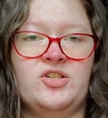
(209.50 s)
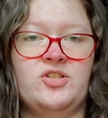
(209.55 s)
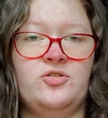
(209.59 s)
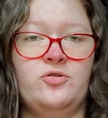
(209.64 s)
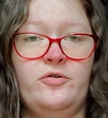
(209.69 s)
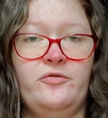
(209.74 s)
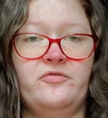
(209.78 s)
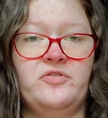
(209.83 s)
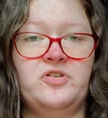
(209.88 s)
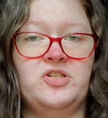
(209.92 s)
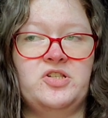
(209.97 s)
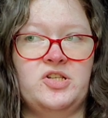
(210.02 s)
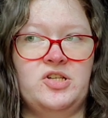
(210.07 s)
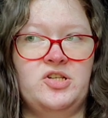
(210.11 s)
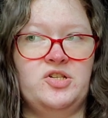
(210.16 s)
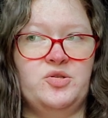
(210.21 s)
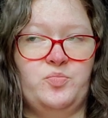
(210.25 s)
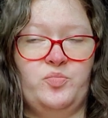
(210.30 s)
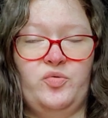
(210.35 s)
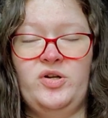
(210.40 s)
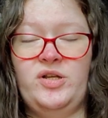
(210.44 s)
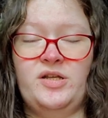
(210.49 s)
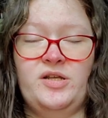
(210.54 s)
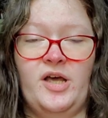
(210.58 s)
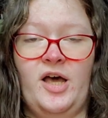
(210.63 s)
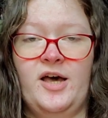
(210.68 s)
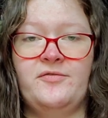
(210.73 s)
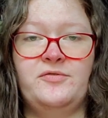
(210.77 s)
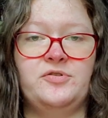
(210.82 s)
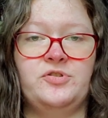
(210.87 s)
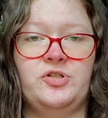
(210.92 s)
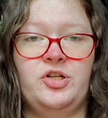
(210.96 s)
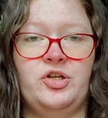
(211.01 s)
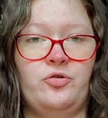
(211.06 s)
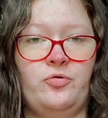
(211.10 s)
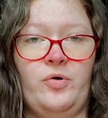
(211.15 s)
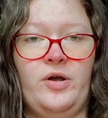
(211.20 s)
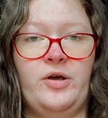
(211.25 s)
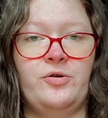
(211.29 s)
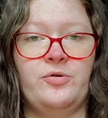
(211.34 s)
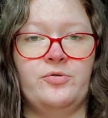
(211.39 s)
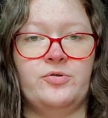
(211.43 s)
surface is pretty heavily
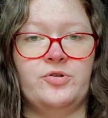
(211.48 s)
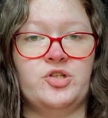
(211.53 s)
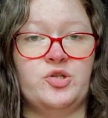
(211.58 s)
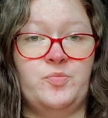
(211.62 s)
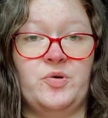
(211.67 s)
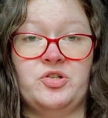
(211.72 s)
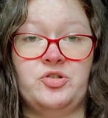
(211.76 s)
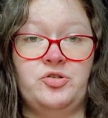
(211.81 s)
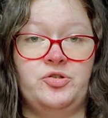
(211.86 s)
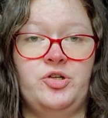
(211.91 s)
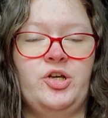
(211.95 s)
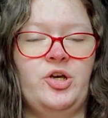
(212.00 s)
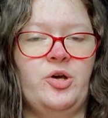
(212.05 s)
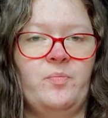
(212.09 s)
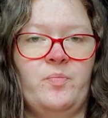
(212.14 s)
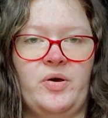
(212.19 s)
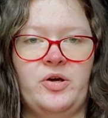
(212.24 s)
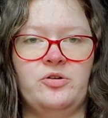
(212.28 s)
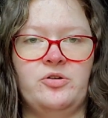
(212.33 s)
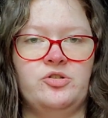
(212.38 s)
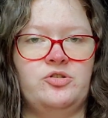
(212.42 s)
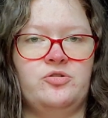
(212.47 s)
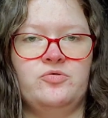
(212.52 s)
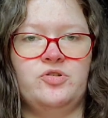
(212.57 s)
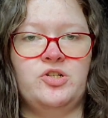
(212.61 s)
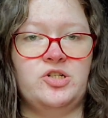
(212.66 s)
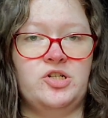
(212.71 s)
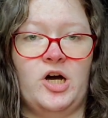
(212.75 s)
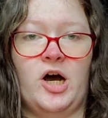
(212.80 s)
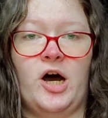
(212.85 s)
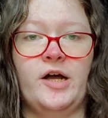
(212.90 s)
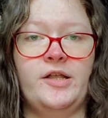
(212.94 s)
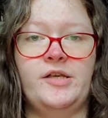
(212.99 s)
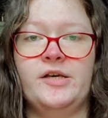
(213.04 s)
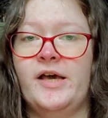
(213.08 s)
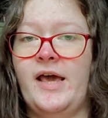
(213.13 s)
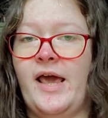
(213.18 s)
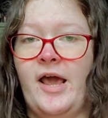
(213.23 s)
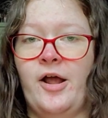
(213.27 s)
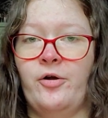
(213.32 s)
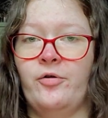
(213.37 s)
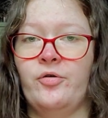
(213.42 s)
cratered, especially compared to
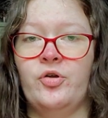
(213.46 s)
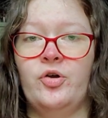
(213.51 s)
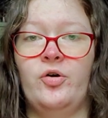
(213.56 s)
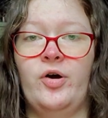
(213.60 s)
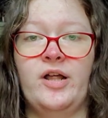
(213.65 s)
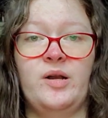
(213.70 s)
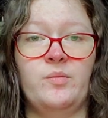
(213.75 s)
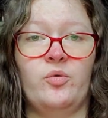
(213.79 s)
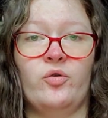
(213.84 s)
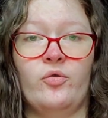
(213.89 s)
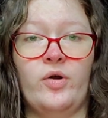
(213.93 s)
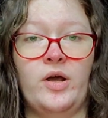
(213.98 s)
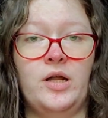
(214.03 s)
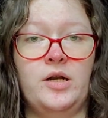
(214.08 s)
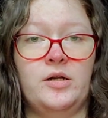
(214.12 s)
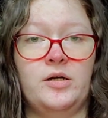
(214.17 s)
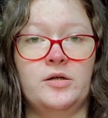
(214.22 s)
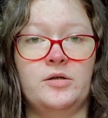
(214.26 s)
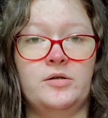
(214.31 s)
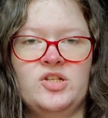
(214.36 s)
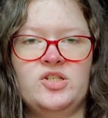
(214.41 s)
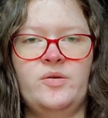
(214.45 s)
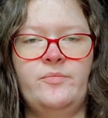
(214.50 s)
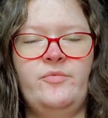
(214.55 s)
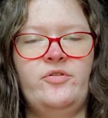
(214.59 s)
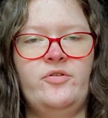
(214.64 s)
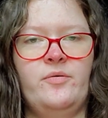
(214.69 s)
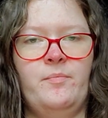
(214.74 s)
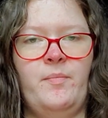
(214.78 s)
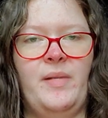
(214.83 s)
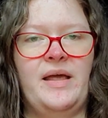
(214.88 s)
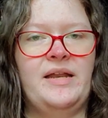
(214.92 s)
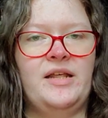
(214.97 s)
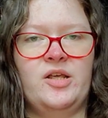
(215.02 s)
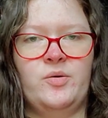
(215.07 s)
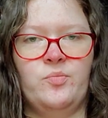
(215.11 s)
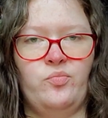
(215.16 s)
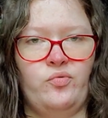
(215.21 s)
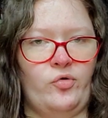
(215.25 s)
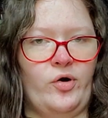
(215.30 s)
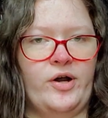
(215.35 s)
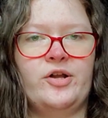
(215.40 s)
Titania, Ariel, and Miranda. Some of the many
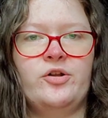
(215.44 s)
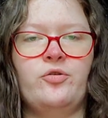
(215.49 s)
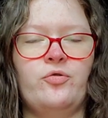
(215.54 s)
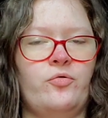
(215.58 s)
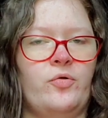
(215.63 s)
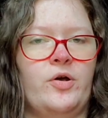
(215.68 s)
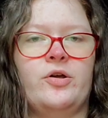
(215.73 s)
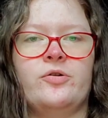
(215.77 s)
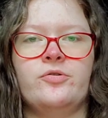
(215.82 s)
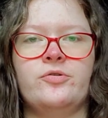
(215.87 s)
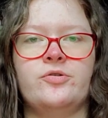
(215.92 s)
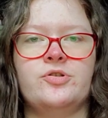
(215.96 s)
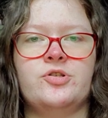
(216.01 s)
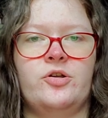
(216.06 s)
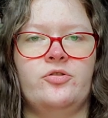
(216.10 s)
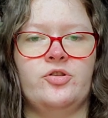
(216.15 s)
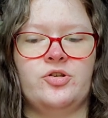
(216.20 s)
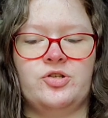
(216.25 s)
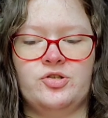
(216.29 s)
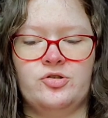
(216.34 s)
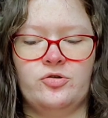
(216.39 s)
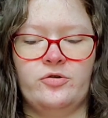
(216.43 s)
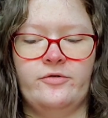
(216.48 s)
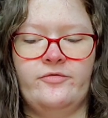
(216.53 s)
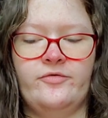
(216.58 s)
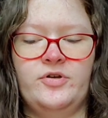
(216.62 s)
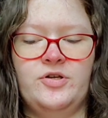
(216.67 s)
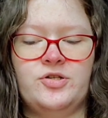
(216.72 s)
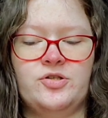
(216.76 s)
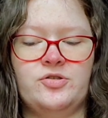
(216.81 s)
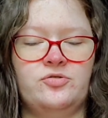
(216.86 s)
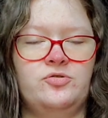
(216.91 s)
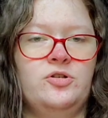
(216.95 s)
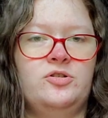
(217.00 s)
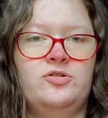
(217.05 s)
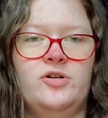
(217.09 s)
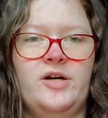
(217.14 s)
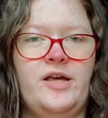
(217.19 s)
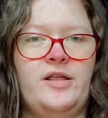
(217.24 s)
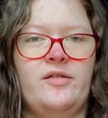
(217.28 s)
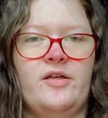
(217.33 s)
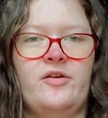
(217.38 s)
bright craters on the surface look
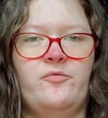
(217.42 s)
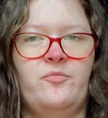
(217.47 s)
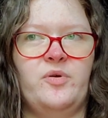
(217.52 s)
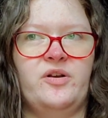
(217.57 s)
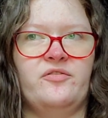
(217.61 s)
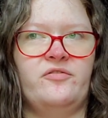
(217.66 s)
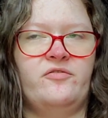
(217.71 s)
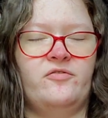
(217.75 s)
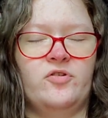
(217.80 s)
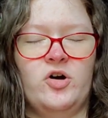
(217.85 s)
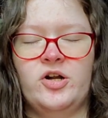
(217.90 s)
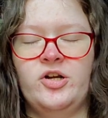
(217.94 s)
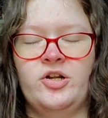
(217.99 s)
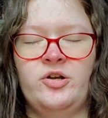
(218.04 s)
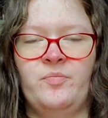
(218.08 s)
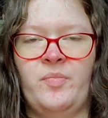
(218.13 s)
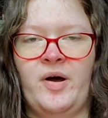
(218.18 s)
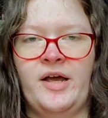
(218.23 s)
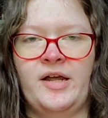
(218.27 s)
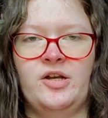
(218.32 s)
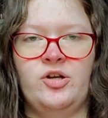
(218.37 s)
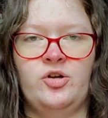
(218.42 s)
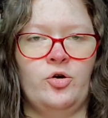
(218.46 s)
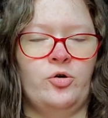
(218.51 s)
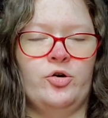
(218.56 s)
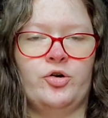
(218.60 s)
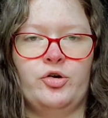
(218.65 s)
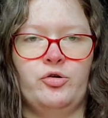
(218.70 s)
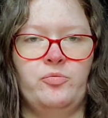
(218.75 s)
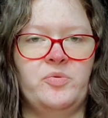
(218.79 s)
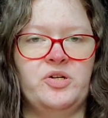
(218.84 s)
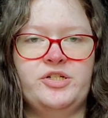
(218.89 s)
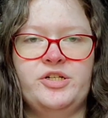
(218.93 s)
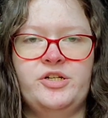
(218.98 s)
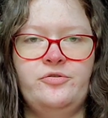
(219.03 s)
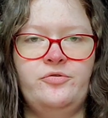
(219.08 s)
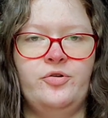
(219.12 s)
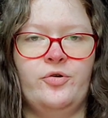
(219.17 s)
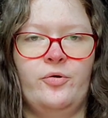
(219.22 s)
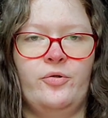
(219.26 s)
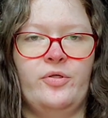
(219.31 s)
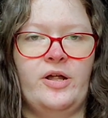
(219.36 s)
like they've been flooded by darker
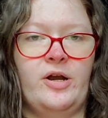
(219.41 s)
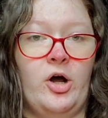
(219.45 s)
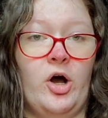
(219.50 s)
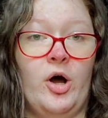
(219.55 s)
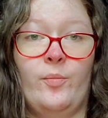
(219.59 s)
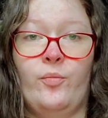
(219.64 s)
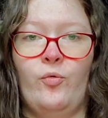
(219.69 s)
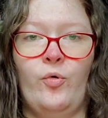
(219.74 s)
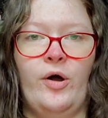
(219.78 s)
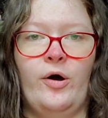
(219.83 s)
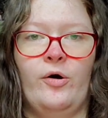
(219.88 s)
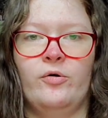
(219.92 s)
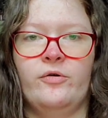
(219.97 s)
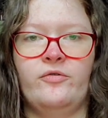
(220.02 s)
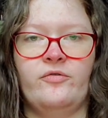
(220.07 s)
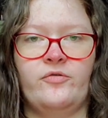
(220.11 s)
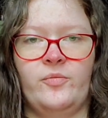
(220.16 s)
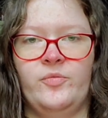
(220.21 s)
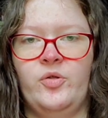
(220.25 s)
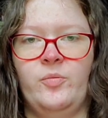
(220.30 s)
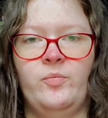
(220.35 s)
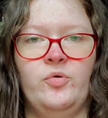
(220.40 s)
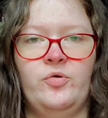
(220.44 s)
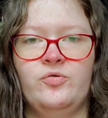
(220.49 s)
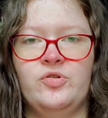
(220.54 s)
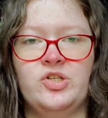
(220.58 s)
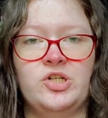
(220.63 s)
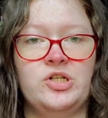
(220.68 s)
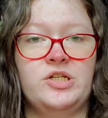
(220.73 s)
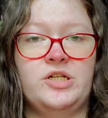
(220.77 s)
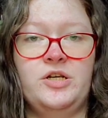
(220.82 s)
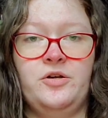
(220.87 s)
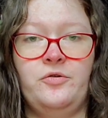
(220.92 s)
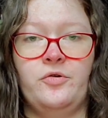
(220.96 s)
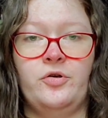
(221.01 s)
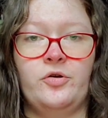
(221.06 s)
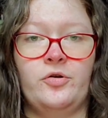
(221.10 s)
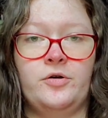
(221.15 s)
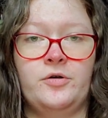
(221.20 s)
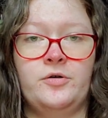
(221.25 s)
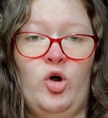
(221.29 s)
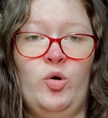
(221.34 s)
material that upwelled from the moon's
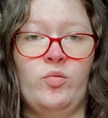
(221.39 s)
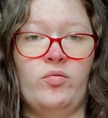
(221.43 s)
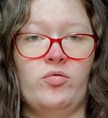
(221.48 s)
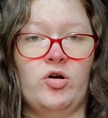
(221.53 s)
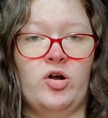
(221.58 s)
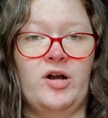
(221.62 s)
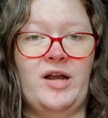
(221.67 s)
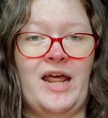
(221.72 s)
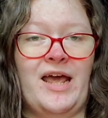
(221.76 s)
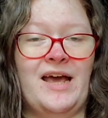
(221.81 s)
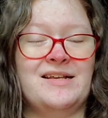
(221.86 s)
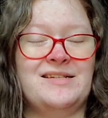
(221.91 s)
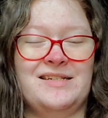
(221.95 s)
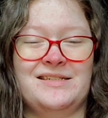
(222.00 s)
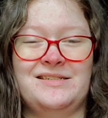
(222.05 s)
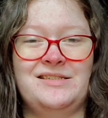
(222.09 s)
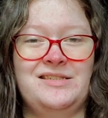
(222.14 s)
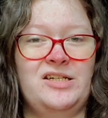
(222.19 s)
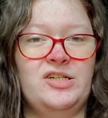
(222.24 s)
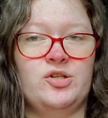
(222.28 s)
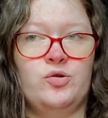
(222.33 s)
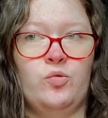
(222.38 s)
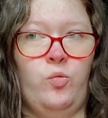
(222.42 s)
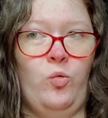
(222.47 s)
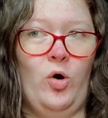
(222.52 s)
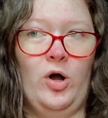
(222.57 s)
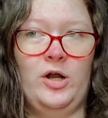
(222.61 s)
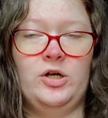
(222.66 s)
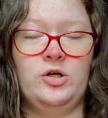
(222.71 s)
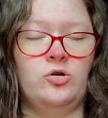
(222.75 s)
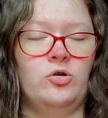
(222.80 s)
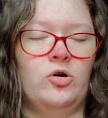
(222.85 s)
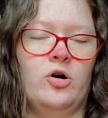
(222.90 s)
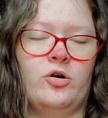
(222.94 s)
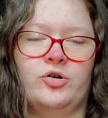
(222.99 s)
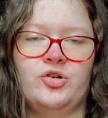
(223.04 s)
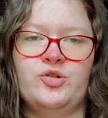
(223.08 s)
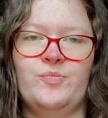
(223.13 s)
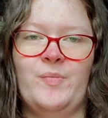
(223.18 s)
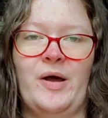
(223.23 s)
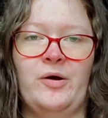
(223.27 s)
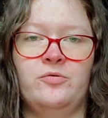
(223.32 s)
interior. Oberon has at least one
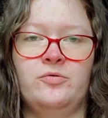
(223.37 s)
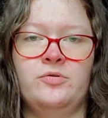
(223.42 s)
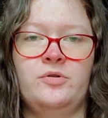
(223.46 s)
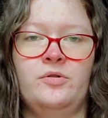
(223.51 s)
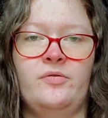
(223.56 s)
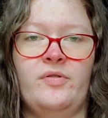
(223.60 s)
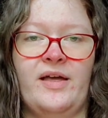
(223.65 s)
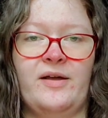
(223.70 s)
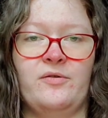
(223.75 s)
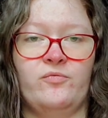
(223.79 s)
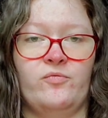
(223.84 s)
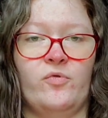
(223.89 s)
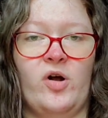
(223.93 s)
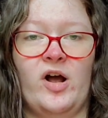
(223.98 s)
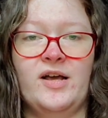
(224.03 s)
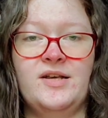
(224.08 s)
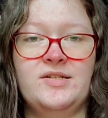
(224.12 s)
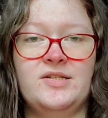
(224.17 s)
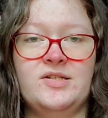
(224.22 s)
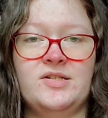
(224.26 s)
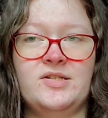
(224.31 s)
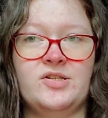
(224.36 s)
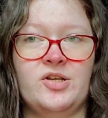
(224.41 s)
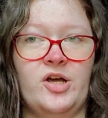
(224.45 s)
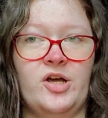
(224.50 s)
large mountain that rises